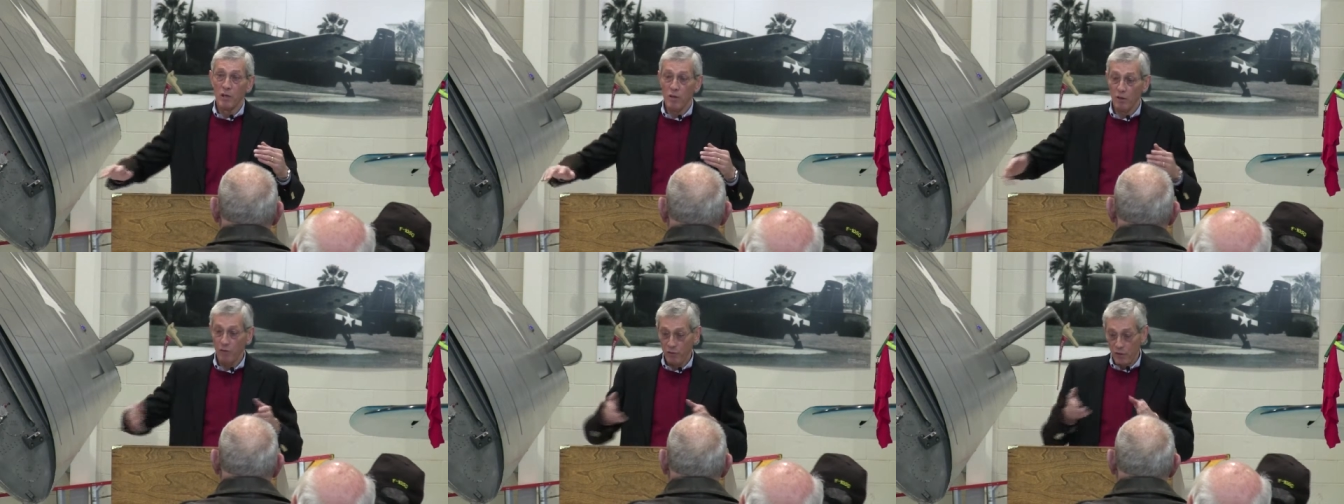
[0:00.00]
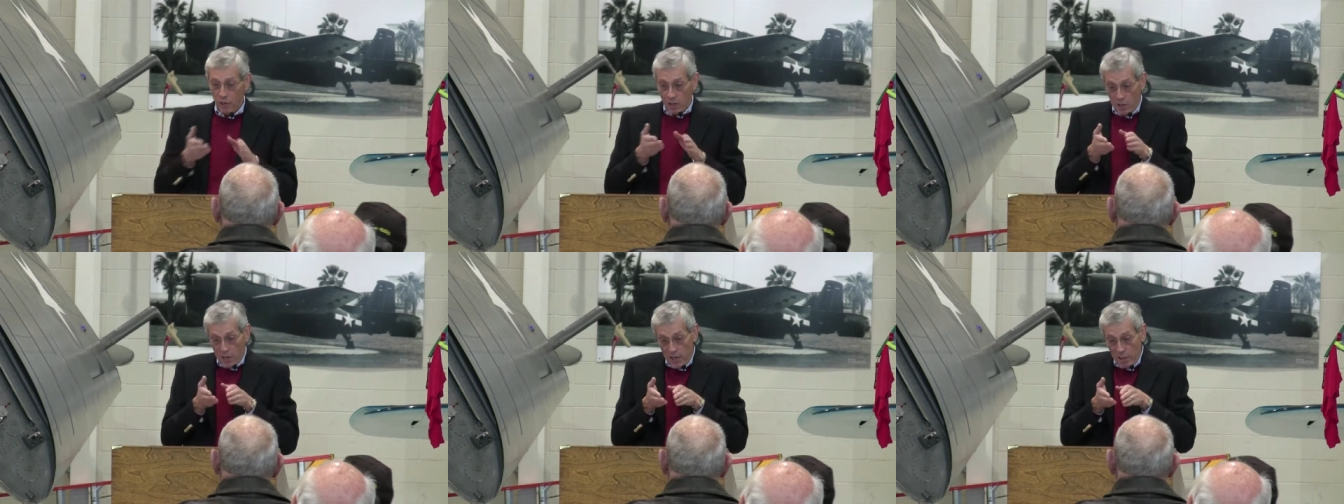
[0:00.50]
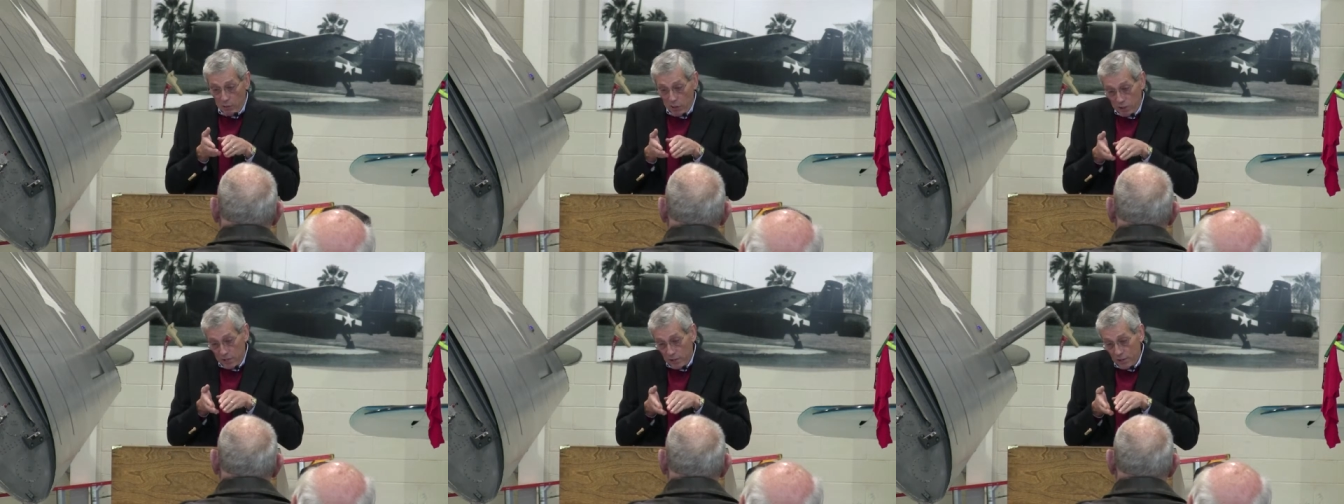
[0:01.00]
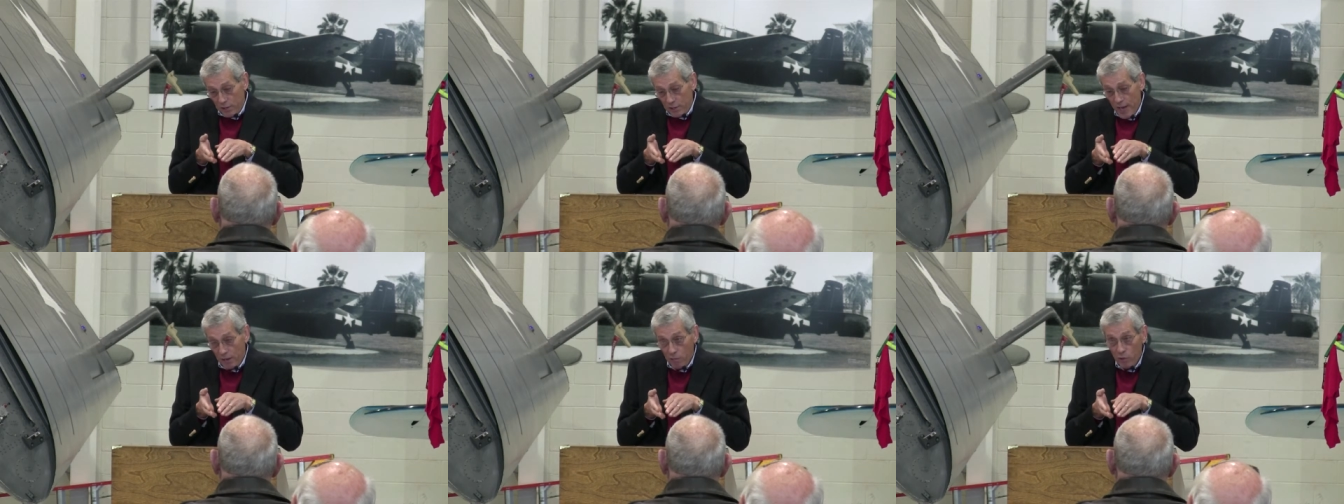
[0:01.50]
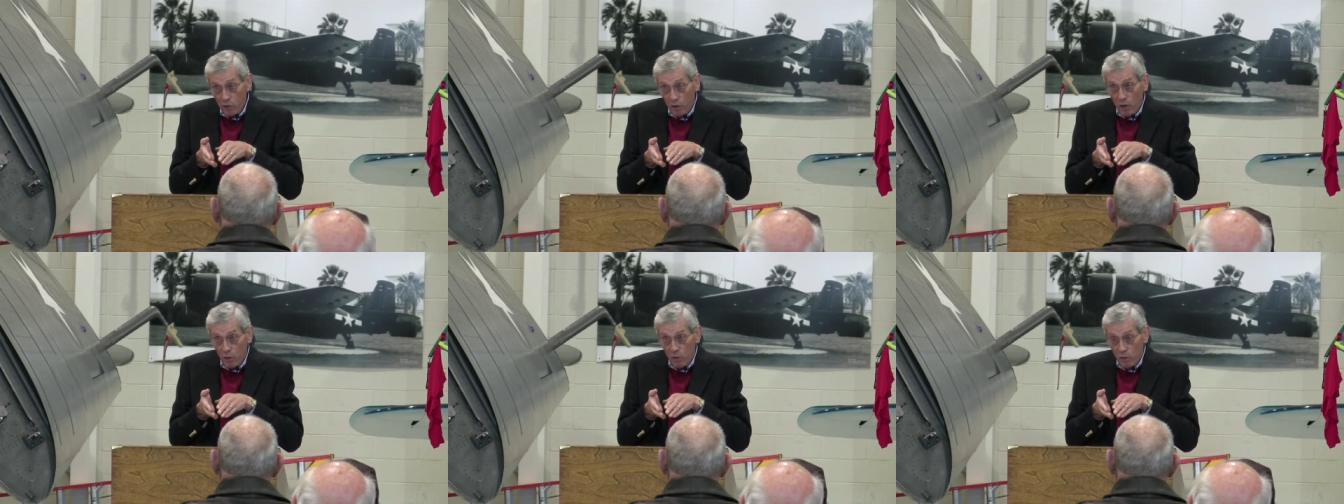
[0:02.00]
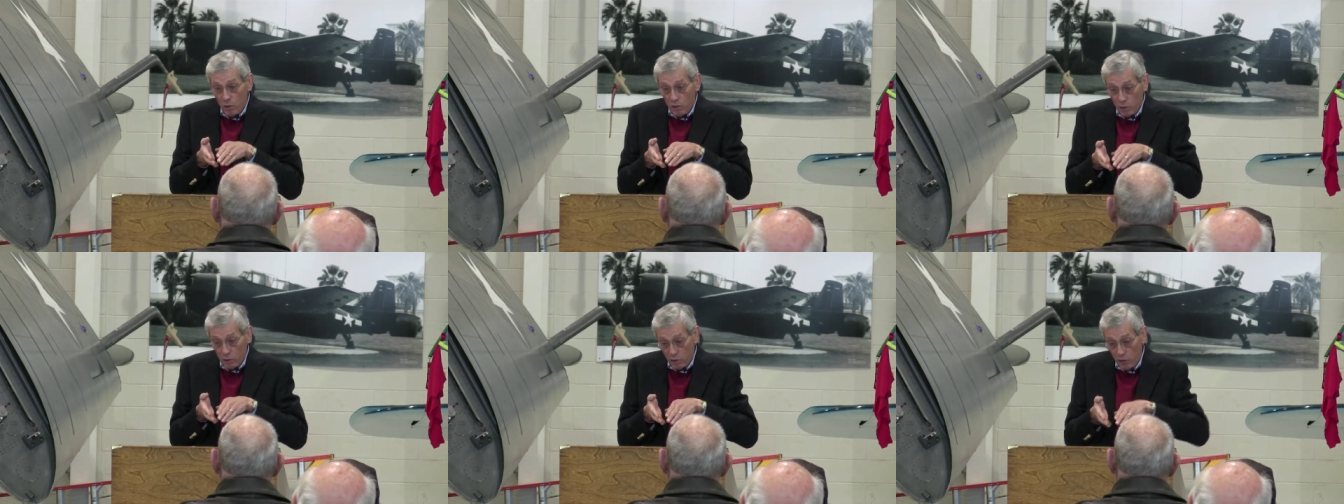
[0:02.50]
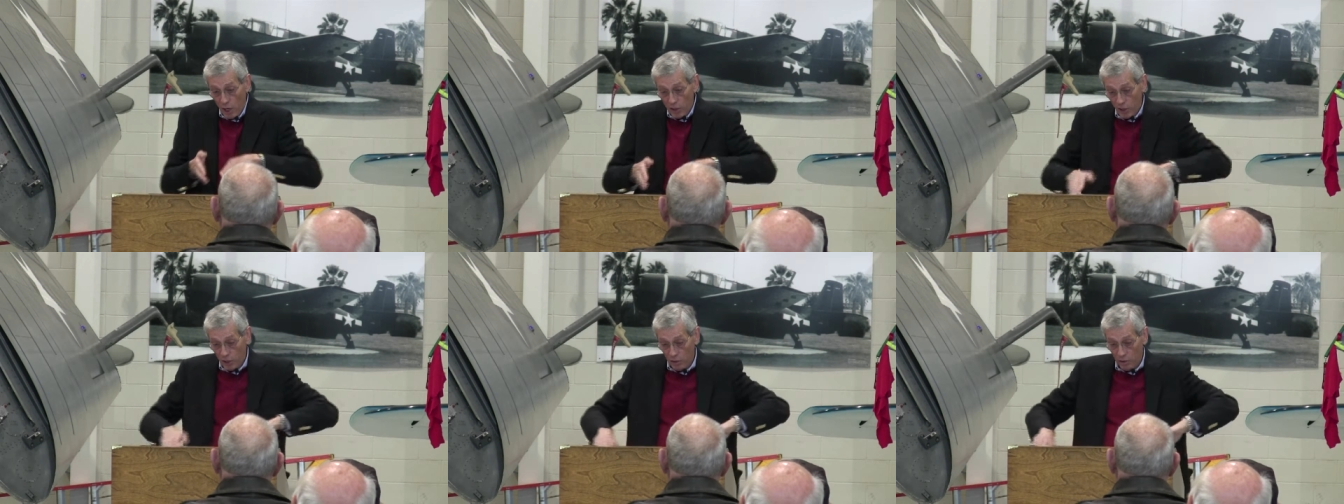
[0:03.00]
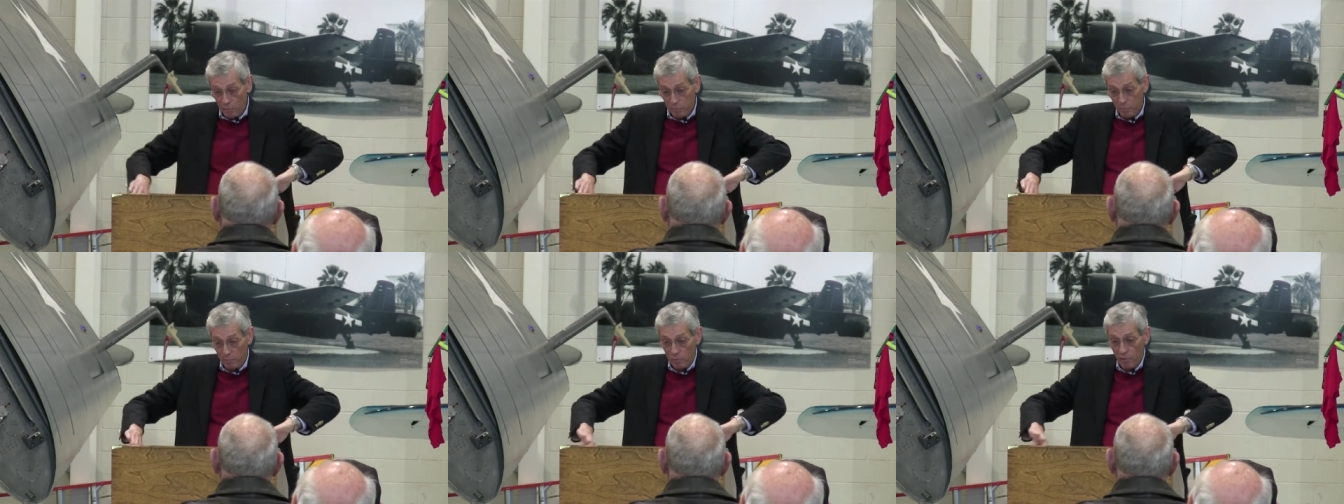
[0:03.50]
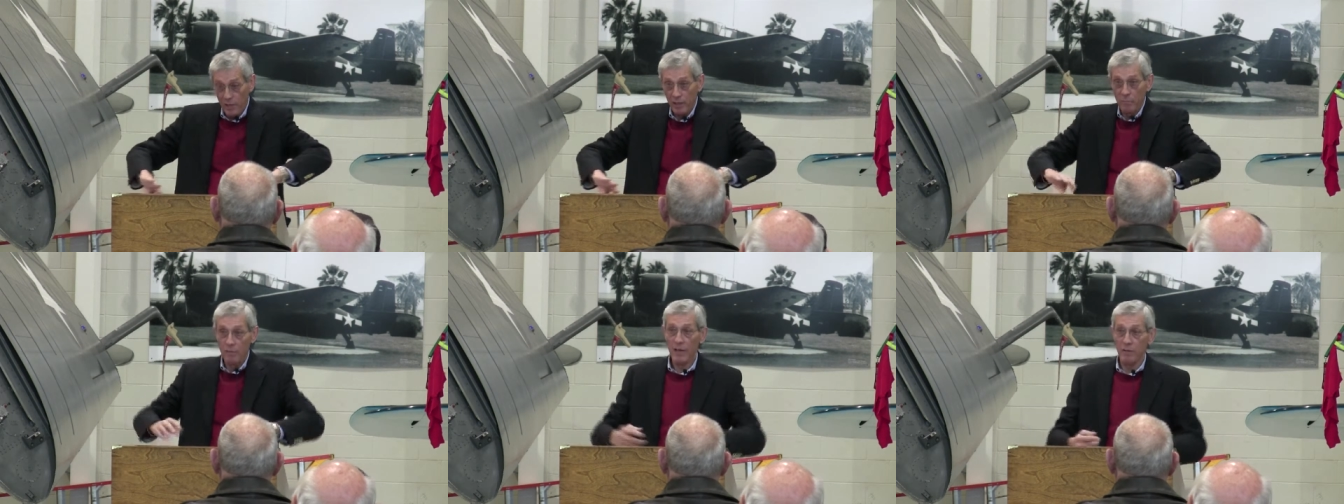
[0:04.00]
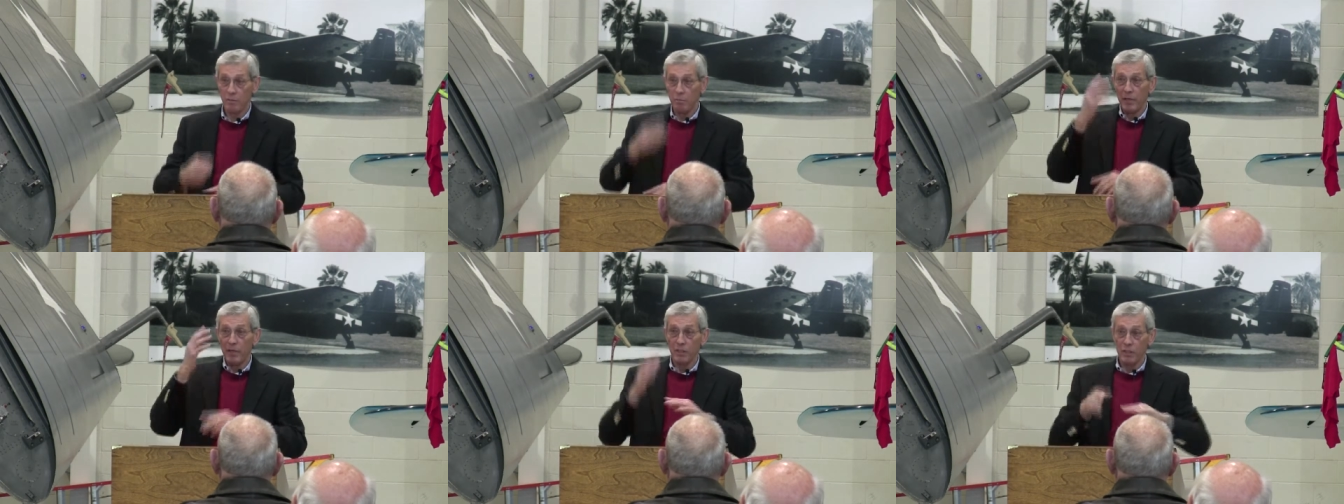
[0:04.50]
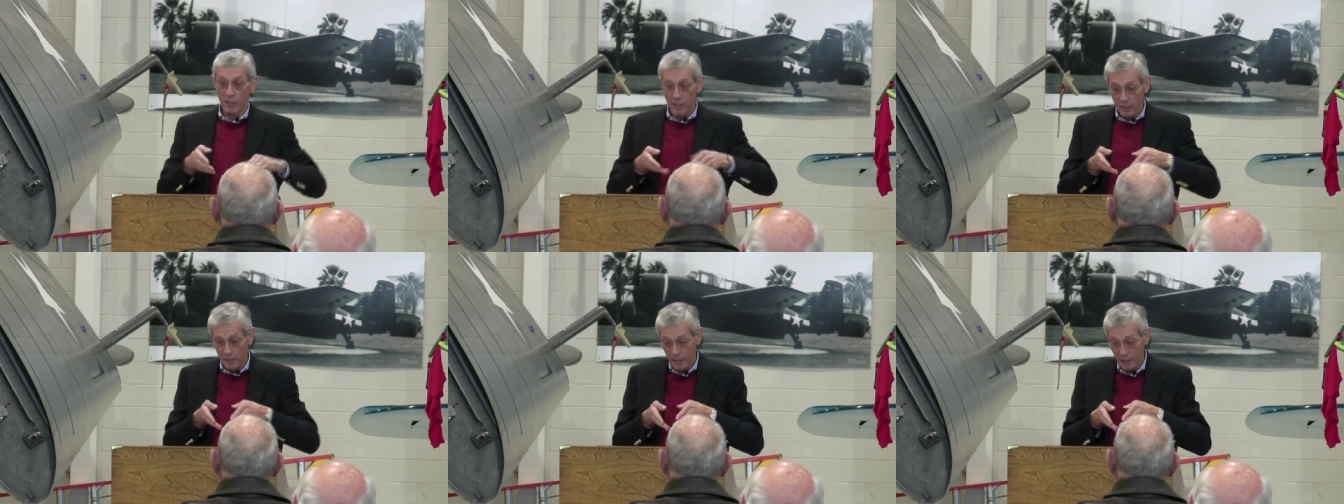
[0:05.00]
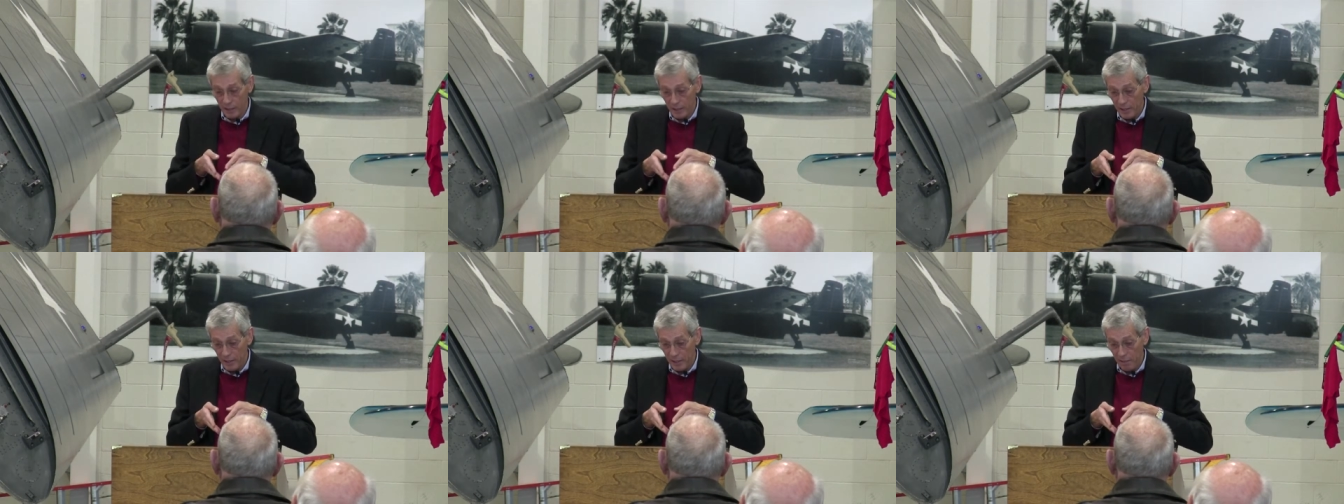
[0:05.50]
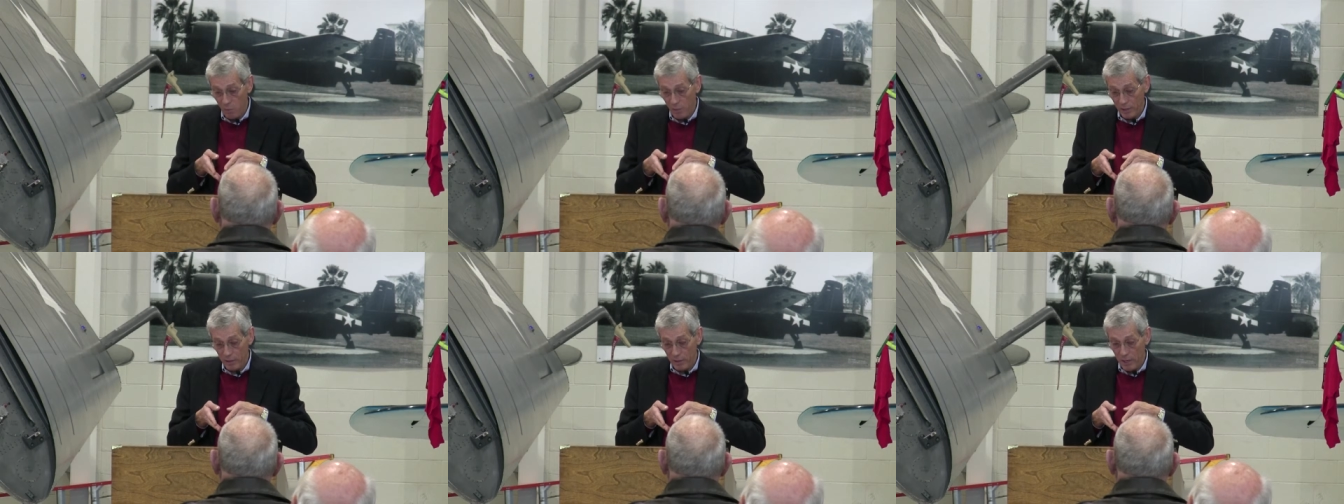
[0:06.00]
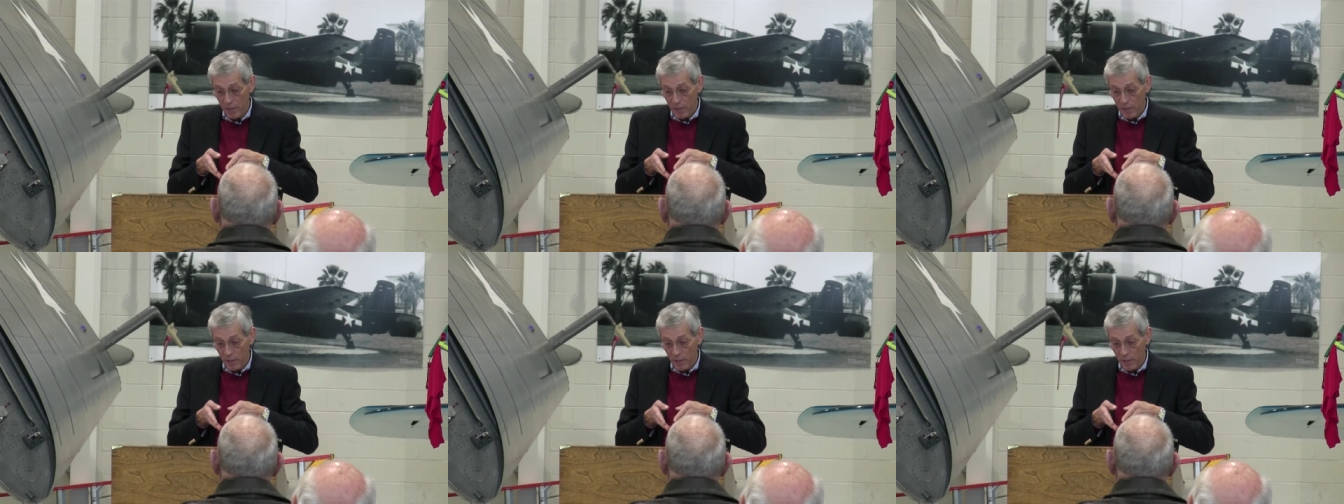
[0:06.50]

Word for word: because he was down real low, dodging rugged mountain peaks, and he, he, he went,